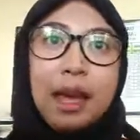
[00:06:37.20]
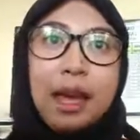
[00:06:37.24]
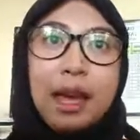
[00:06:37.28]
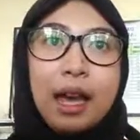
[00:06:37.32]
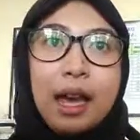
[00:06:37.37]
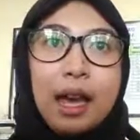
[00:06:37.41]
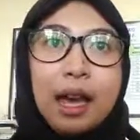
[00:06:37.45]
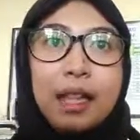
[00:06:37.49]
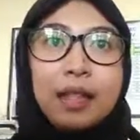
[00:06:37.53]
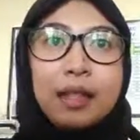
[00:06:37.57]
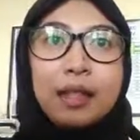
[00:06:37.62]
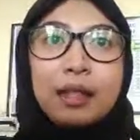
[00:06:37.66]

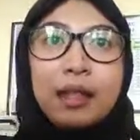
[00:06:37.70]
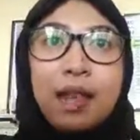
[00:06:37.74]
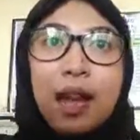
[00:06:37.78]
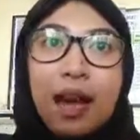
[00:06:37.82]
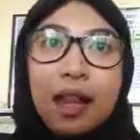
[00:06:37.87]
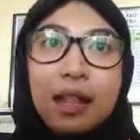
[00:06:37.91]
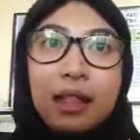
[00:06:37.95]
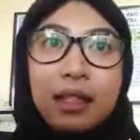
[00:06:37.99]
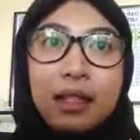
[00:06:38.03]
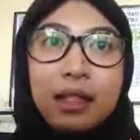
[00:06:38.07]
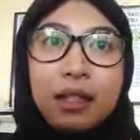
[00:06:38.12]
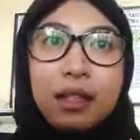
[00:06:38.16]
And
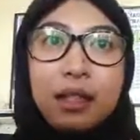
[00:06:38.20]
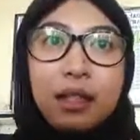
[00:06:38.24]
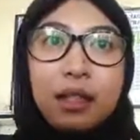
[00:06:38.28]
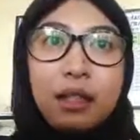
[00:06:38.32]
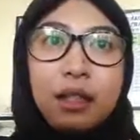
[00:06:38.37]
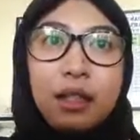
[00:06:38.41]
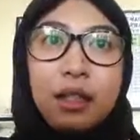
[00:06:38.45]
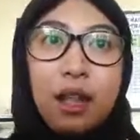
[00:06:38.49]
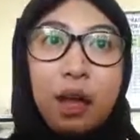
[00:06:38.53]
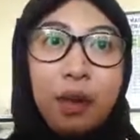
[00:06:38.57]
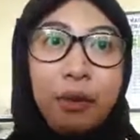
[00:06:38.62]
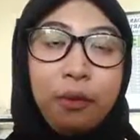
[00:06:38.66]
since
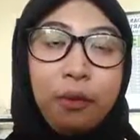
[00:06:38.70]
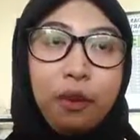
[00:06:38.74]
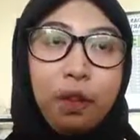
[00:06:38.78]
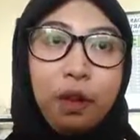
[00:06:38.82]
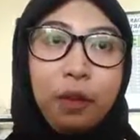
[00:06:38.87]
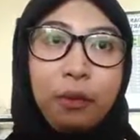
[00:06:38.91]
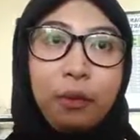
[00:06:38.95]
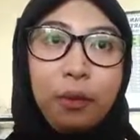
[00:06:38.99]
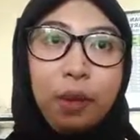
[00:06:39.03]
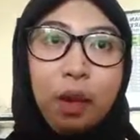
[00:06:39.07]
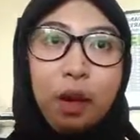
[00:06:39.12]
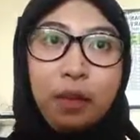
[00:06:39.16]
the
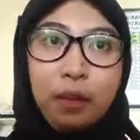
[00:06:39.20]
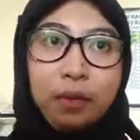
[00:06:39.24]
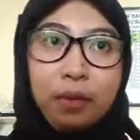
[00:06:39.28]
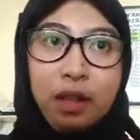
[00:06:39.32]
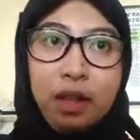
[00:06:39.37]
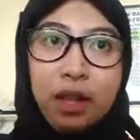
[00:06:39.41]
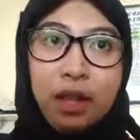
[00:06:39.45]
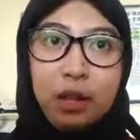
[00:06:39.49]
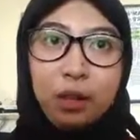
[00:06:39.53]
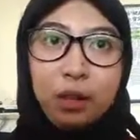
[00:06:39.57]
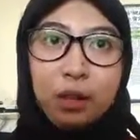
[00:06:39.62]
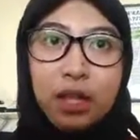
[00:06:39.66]
development of
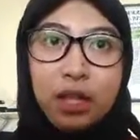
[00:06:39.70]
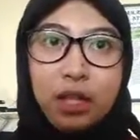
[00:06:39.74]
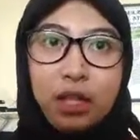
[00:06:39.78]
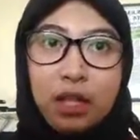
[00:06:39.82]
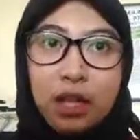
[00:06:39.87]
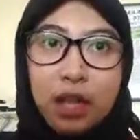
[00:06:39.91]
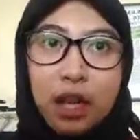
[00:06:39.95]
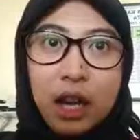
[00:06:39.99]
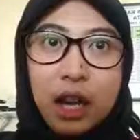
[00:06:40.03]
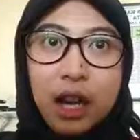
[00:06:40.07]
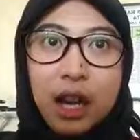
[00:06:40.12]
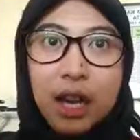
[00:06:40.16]

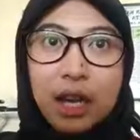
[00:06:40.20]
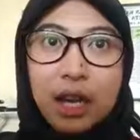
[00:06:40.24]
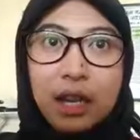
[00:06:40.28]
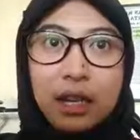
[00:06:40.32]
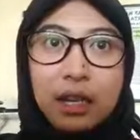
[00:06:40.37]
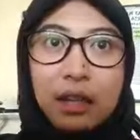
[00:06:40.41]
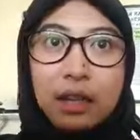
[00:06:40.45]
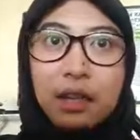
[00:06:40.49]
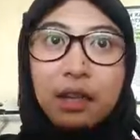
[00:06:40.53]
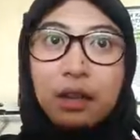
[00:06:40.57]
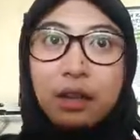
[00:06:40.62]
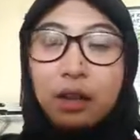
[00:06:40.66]
language and
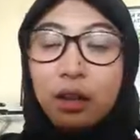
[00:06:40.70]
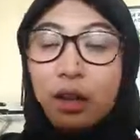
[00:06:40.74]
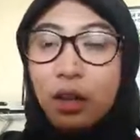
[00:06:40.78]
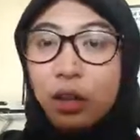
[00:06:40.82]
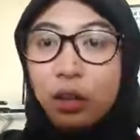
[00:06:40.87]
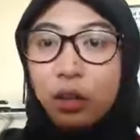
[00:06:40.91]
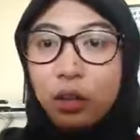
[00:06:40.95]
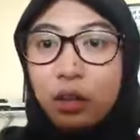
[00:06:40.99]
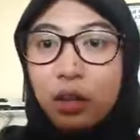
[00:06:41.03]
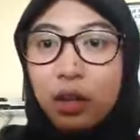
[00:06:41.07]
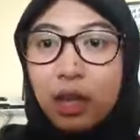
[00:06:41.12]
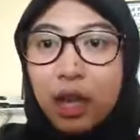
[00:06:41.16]

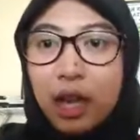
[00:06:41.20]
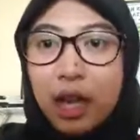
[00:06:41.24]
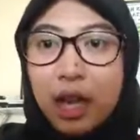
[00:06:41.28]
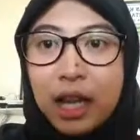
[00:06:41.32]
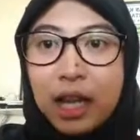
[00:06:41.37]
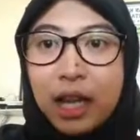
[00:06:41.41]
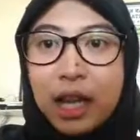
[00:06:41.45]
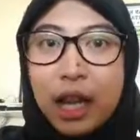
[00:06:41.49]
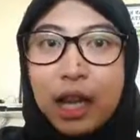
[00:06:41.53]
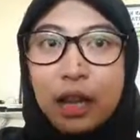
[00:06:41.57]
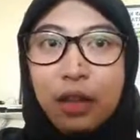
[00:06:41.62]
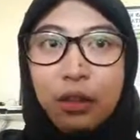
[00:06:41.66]
literature
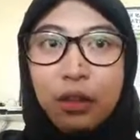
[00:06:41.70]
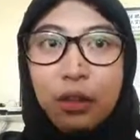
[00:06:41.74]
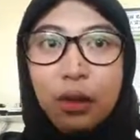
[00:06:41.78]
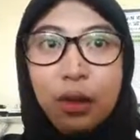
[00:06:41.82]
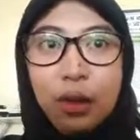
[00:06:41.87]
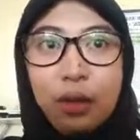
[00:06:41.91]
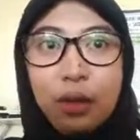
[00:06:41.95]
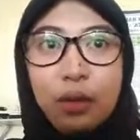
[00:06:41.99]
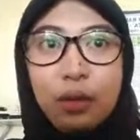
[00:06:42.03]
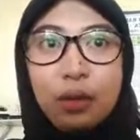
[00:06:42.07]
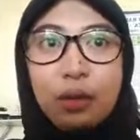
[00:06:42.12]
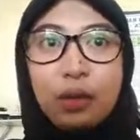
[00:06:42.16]
in
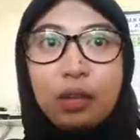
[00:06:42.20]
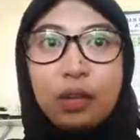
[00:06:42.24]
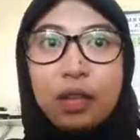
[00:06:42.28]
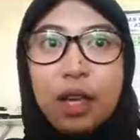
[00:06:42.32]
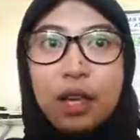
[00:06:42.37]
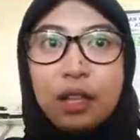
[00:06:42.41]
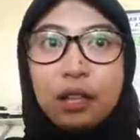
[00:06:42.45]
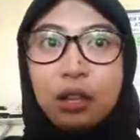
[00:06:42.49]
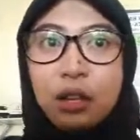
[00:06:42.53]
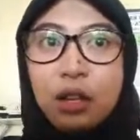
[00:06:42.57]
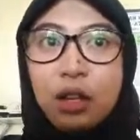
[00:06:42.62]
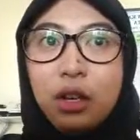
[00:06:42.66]
Anglo
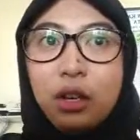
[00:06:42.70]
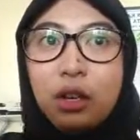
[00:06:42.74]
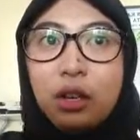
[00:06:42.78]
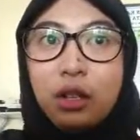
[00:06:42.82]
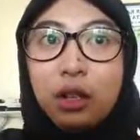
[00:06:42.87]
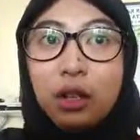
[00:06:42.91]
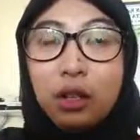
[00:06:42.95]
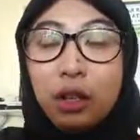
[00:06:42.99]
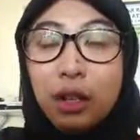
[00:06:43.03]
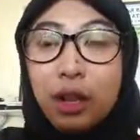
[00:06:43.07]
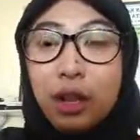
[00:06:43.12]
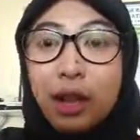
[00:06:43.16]
Saxon
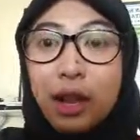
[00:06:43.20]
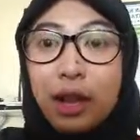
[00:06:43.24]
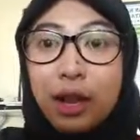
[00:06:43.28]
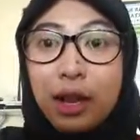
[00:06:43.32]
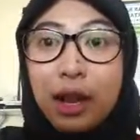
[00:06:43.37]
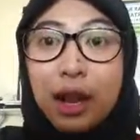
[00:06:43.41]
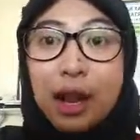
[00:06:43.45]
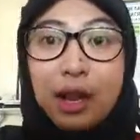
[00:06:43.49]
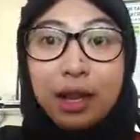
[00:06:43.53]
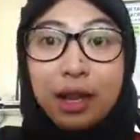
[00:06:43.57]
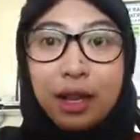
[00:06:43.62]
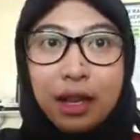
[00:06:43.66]
in
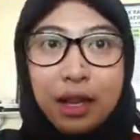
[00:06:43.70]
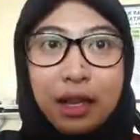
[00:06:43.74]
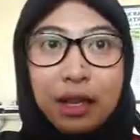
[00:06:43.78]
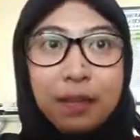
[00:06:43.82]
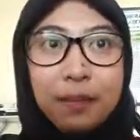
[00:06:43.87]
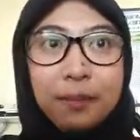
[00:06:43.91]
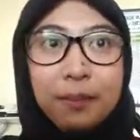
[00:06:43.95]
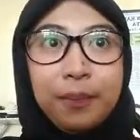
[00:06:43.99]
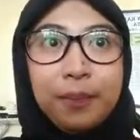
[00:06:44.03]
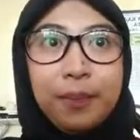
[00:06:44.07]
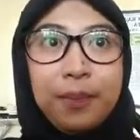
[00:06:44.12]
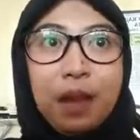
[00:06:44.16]
England
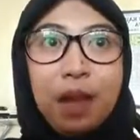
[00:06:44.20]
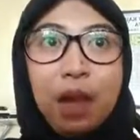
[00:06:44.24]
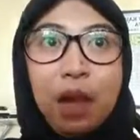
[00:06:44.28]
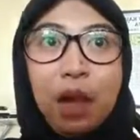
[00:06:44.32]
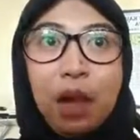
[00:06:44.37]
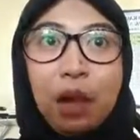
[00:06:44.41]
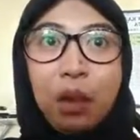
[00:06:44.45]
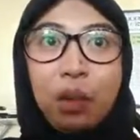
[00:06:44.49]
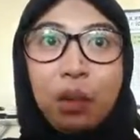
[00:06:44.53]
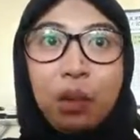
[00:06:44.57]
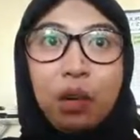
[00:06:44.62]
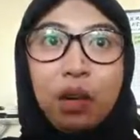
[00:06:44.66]

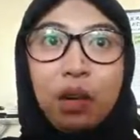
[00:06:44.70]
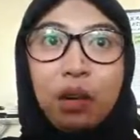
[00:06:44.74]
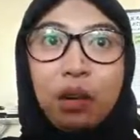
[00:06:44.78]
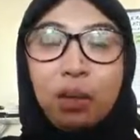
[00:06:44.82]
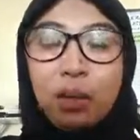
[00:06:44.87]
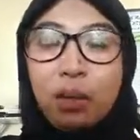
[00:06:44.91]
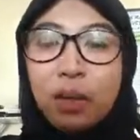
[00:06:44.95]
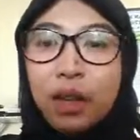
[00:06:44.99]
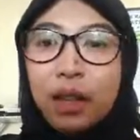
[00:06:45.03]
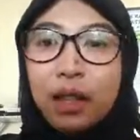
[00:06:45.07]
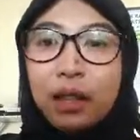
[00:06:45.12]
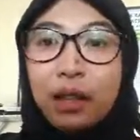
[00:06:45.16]
were
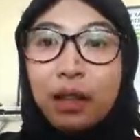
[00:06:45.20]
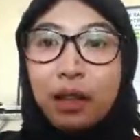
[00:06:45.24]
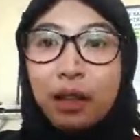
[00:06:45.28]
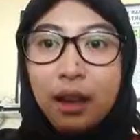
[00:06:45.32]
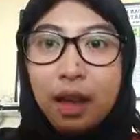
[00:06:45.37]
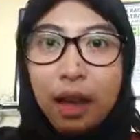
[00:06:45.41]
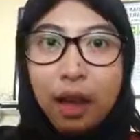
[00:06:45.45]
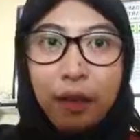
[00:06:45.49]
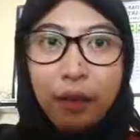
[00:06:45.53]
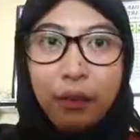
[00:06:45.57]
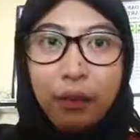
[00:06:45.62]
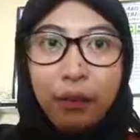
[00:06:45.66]
great
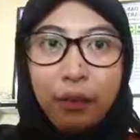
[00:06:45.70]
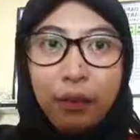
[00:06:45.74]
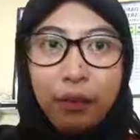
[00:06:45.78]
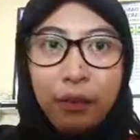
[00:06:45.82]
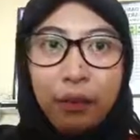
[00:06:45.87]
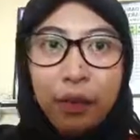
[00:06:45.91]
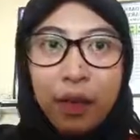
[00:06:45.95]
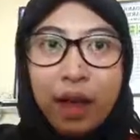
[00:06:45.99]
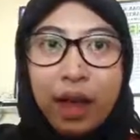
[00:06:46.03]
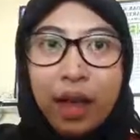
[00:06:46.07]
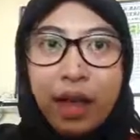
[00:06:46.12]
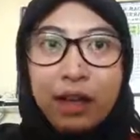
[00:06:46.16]
enough,
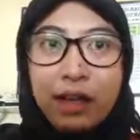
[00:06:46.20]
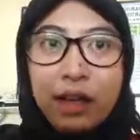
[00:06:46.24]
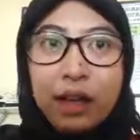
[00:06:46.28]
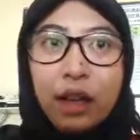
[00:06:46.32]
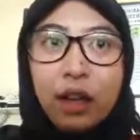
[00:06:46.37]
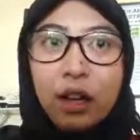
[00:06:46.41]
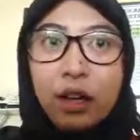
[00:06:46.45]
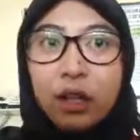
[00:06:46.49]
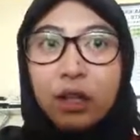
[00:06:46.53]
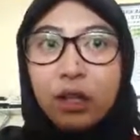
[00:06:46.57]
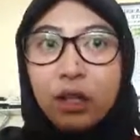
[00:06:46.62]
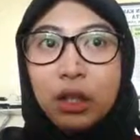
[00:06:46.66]

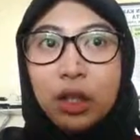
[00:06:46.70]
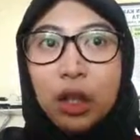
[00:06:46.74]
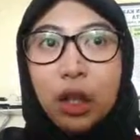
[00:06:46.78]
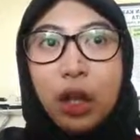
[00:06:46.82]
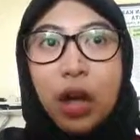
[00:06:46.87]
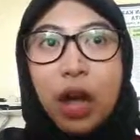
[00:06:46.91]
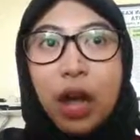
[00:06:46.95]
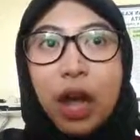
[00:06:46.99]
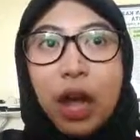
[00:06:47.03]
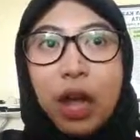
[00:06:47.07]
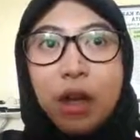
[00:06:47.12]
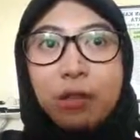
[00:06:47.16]
they
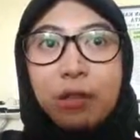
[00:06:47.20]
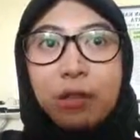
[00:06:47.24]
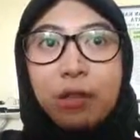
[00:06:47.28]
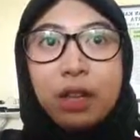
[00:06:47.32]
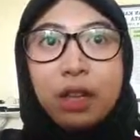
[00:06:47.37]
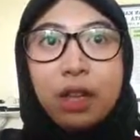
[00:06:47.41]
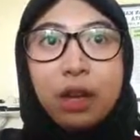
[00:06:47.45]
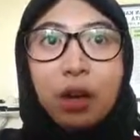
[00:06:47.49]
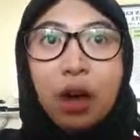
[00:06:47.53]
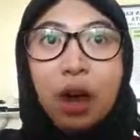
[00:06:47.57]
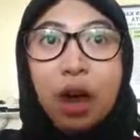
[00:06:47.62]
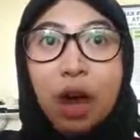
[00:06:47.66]
also have
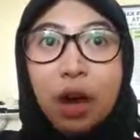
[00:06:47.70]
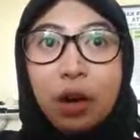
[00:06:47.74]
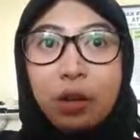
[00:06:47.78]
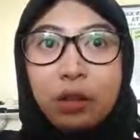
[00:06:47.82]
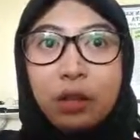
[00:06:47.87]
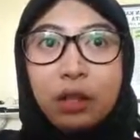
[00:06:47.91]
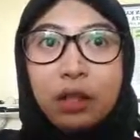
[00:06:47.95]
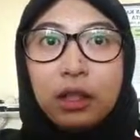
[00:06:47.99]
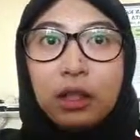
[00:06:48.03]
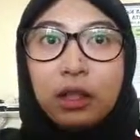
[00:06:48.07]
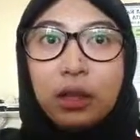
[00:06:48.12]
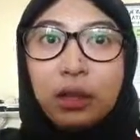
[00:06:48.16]
their
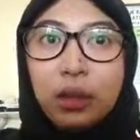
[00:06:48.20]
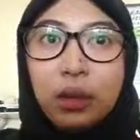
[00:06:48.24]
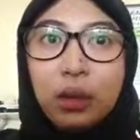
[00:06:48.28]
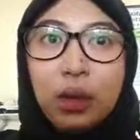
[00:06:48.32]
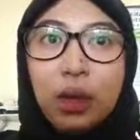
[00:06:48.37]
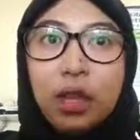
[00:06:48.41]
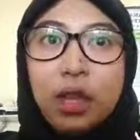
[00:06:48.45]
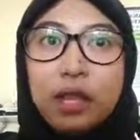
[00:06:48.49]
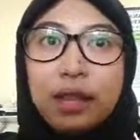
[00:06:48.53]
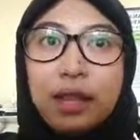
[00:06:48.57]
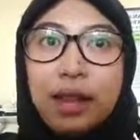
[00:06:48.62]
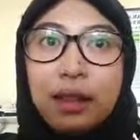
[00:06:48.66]
own
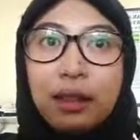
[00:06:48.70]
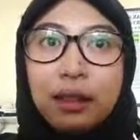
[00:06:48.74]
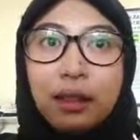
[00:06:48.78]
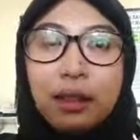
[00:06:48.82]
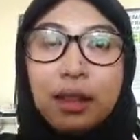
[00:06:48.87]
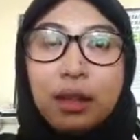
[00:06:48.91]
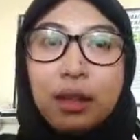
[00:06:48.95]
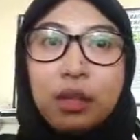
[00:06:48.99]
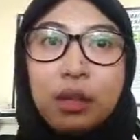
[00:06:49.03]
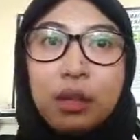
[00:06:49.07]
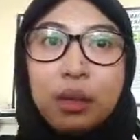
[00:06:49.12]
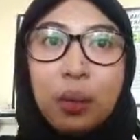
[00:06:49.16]
study
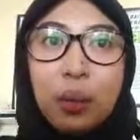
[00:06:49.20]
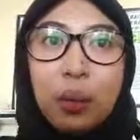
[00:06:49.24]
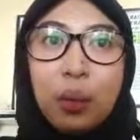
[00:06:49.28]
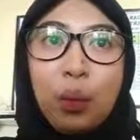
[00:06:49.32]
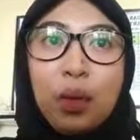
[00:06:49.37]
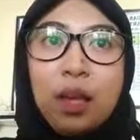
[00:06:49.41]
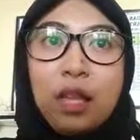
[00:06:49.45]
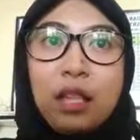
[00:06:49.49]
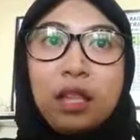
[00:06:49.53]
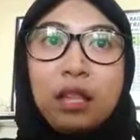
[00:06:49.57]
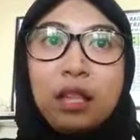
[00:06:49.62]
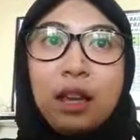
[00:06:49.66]
centers
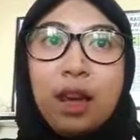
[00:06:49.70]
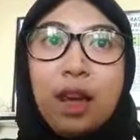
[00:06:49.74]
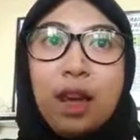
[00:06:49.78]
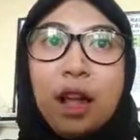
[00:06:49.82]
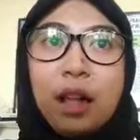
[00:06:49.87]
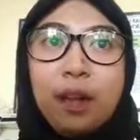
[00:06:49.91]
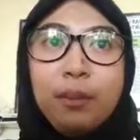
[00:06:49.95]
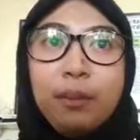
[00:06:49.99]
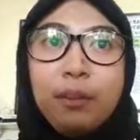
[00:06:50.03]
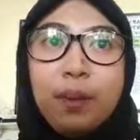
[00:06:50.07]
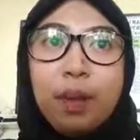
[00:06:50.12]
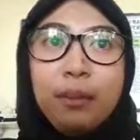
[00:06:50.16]
which
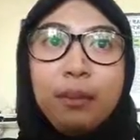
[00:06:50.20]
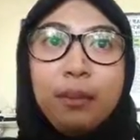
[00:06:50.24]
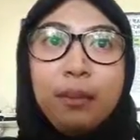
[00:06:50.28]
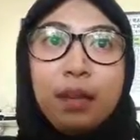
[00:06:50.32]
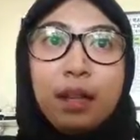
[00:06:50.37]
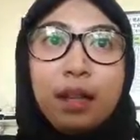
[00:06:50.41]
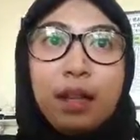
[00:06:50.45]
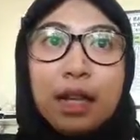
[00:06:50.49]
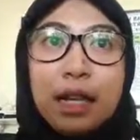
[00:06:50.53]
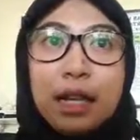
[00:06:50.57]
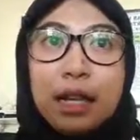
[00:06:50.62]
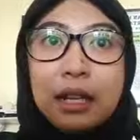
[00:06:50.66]
help
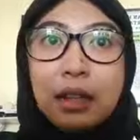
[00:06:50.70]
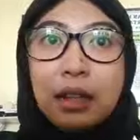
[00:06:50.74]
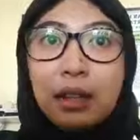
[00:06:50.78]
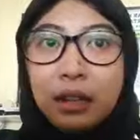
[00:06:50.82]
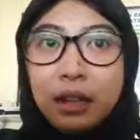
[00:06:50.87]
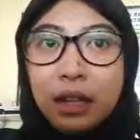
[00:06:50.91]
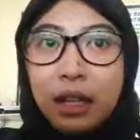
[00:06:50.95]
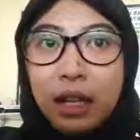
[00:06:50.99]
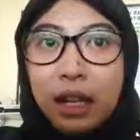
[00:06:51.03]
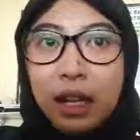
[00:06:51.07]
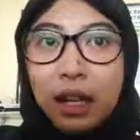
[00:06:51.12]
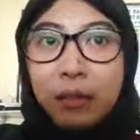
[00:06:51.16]
people in
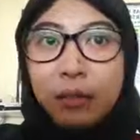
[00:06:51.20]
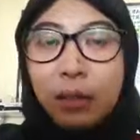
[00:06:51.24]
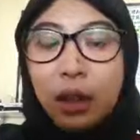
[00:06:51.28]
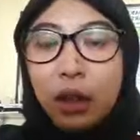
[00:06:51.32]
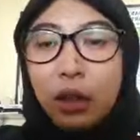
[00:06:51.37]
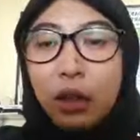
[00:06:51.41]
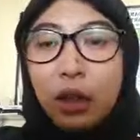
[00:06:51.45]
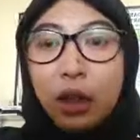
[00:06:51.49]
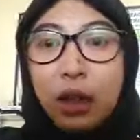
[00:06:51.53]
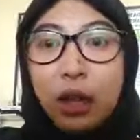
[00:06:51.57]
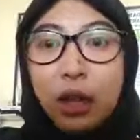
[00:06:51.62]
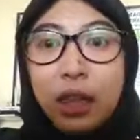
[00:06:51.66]
learning
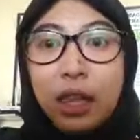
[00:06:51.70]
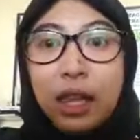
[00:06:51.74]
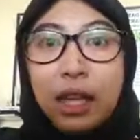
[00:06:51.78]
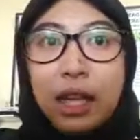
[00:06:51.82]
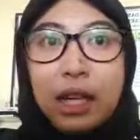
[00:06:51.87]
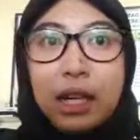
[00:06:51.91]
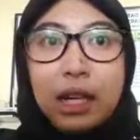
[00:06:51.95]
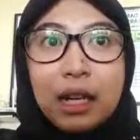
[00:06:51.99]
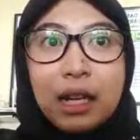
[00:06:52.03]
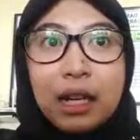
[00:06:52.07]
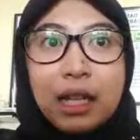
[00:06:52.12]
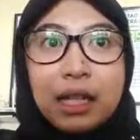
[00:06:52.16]
about Old
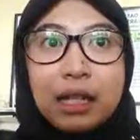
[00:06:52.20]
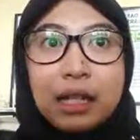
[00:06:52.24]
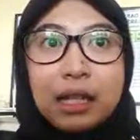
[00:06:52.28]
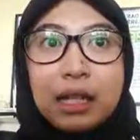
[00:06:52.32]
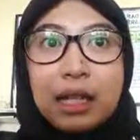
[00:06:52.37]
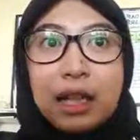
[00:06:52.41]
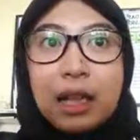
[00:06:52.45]
English